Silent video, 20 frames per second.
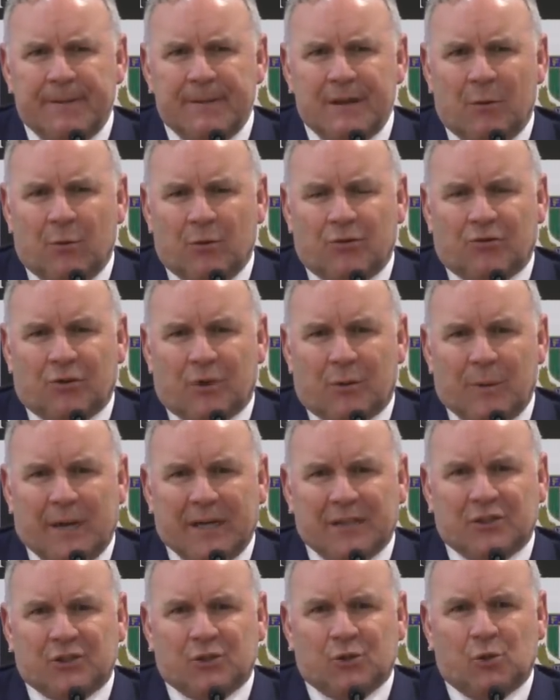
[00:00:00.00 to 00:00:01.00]
you know, we've just got to
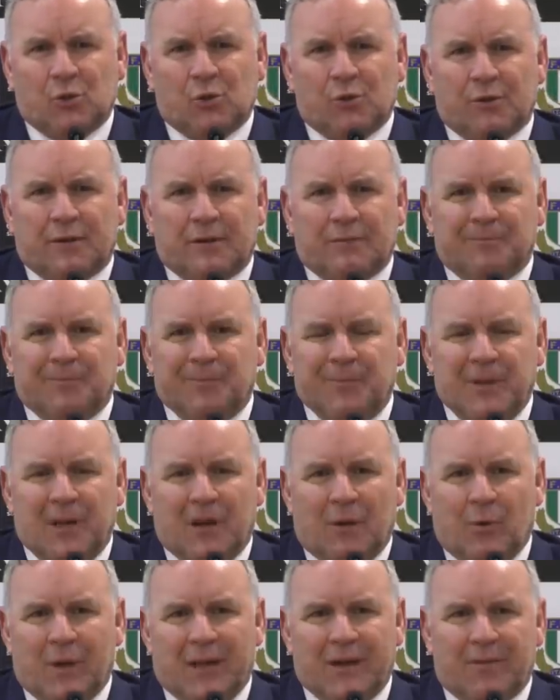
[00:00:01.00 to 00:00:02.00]
make sure that, you
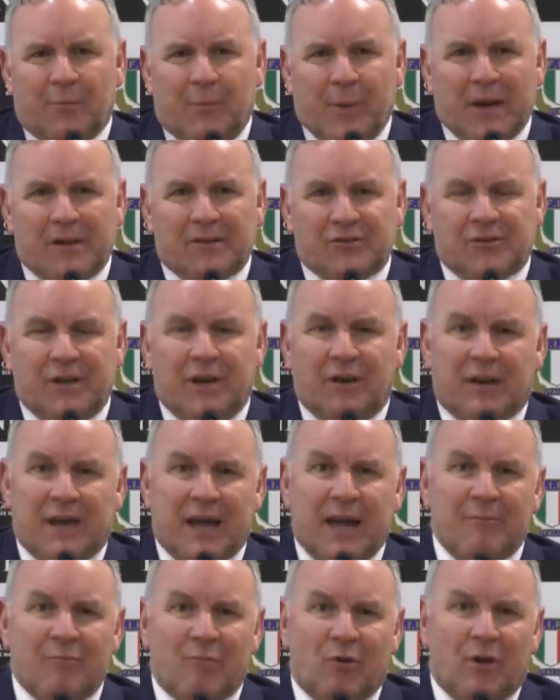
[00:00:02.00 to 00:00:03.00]
know, we get the balance in our
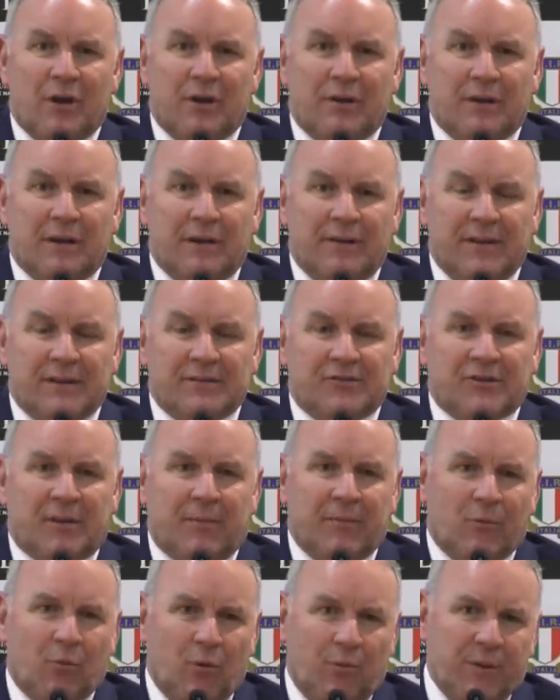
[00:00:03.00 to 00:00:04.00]
game right, and that's
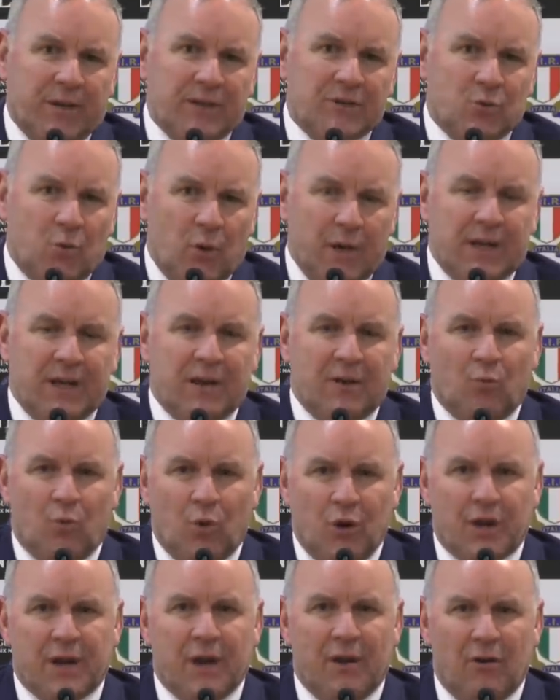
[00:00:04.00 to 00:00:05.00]
something we've been tweaking and
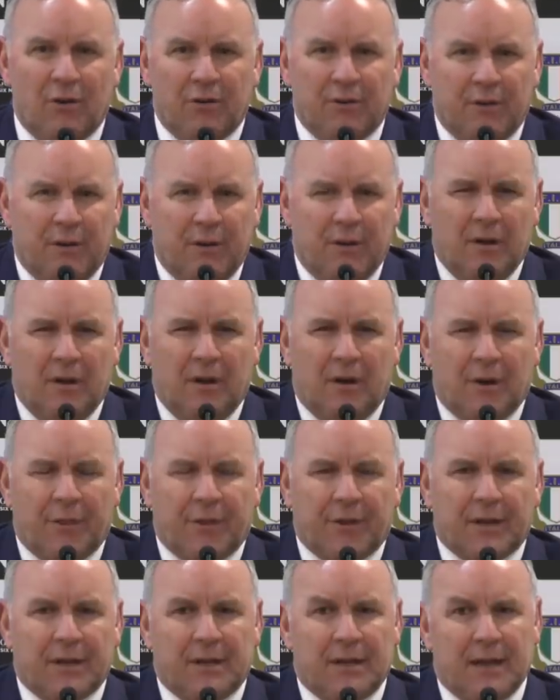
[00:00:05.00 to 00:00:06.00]
working on. I
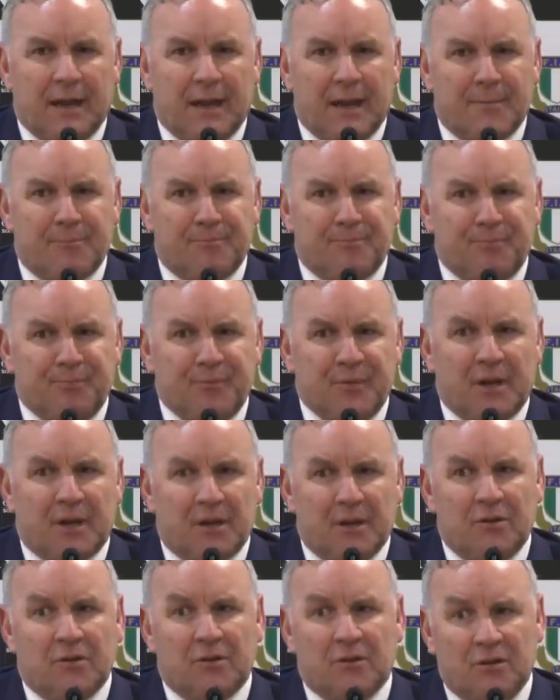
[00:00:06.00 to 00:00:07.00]
think,
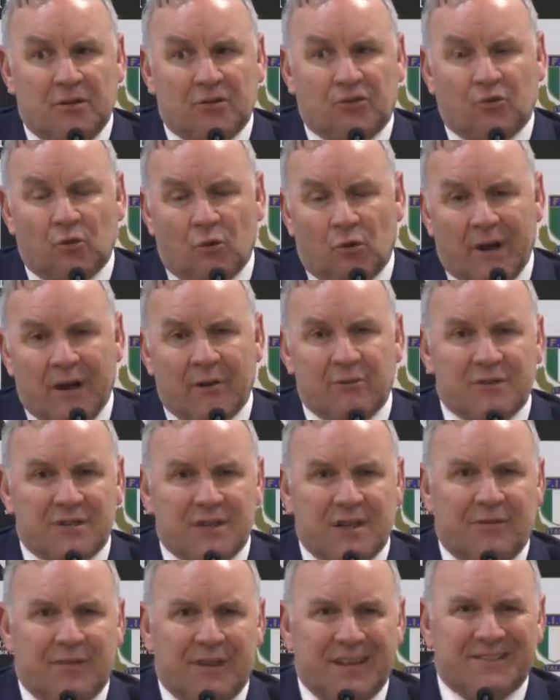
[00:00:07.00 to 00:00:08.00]
you saw our
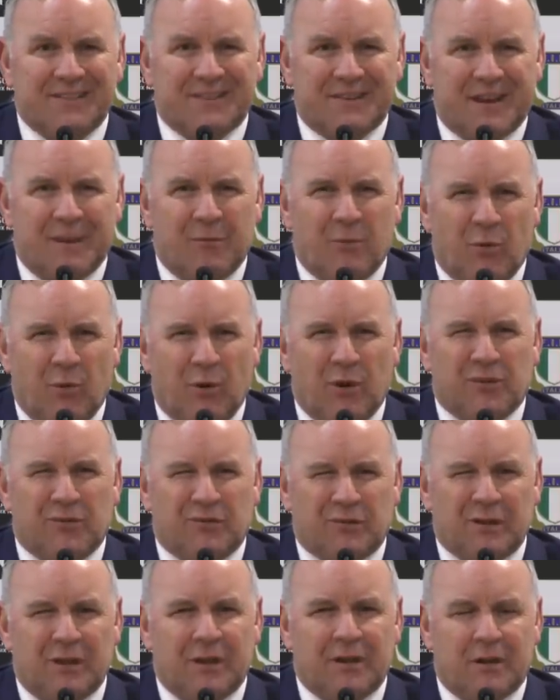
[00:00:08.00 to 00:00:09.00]
intent there today. We weren't
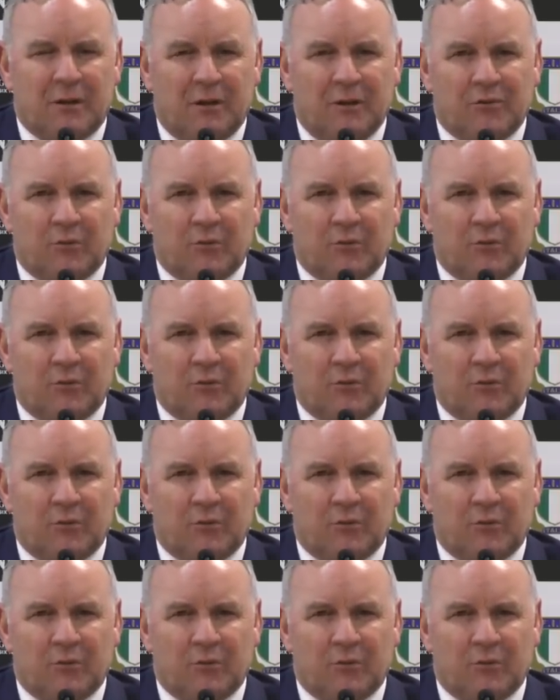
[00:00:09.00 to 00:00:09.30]
as clinical